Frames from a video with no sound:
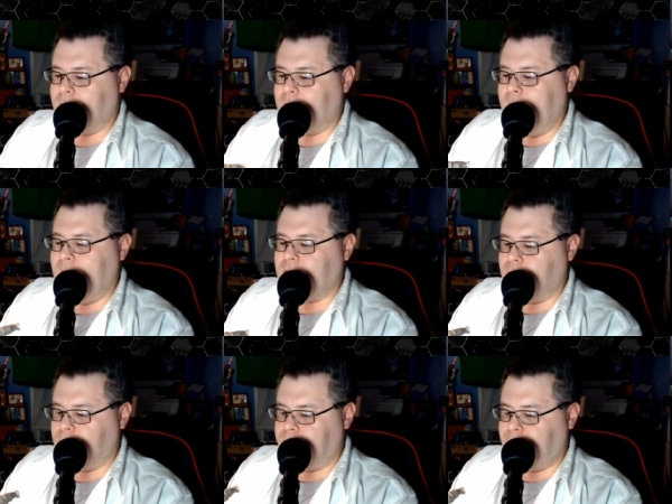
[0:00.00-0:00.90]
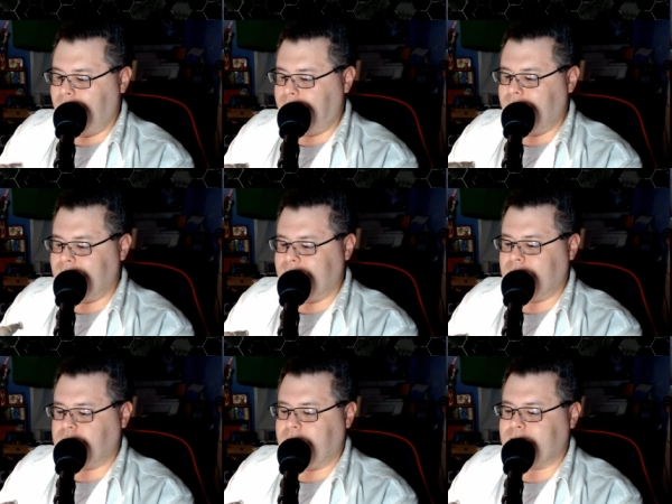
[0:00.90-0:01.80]
and you pop it into the
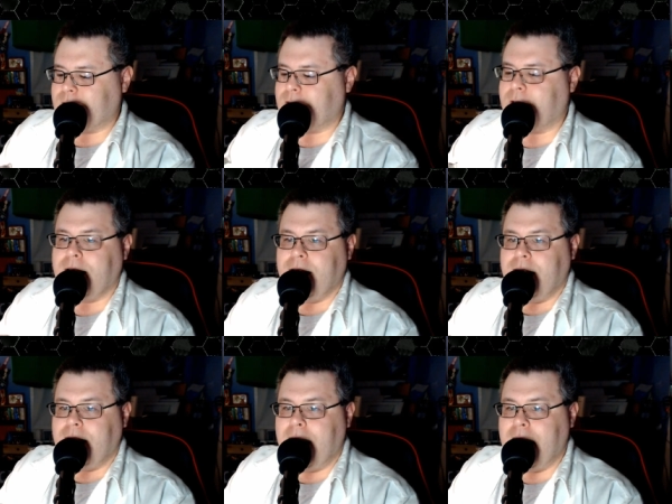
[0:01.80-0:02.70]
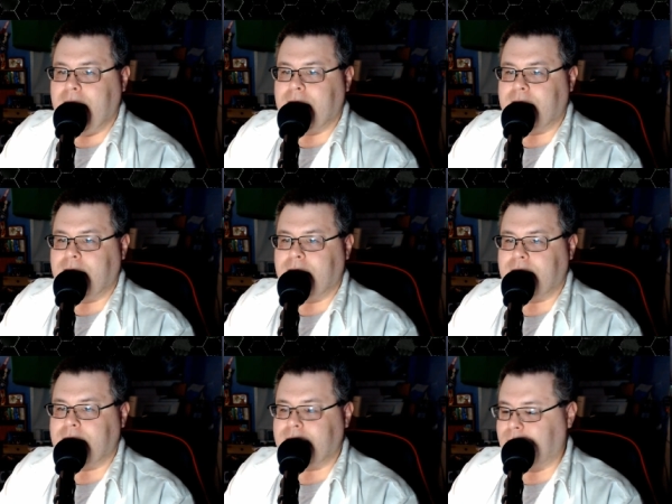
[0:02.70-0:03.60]
chest, and
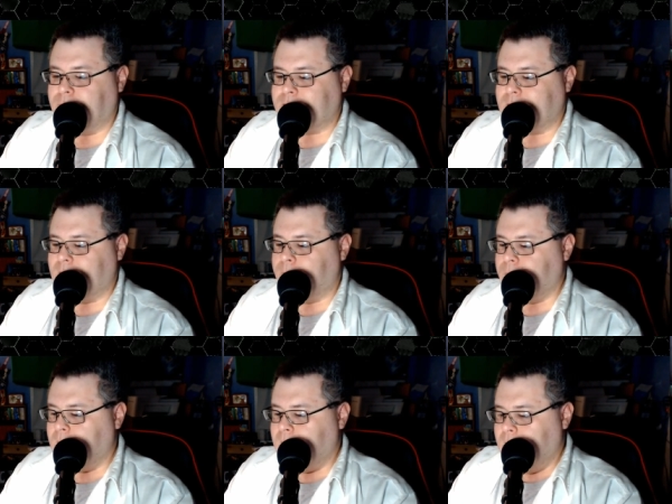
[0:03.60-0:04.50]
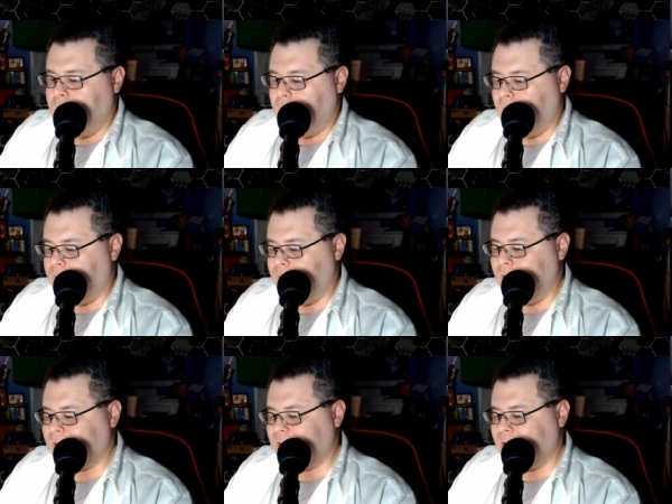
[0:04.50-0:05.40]
simple as that. The
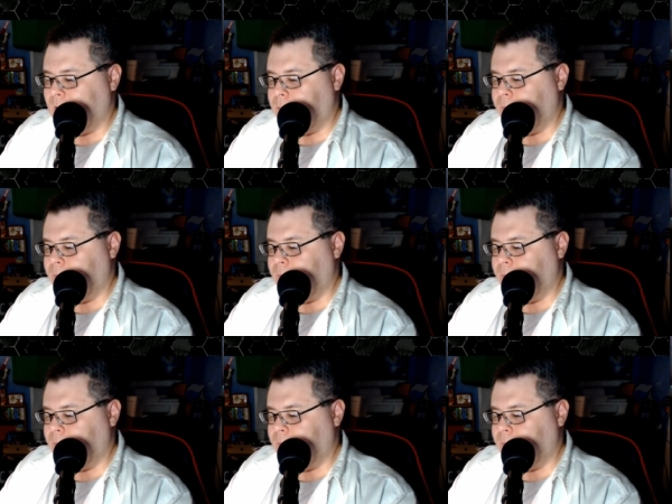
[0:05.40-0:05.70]
next step,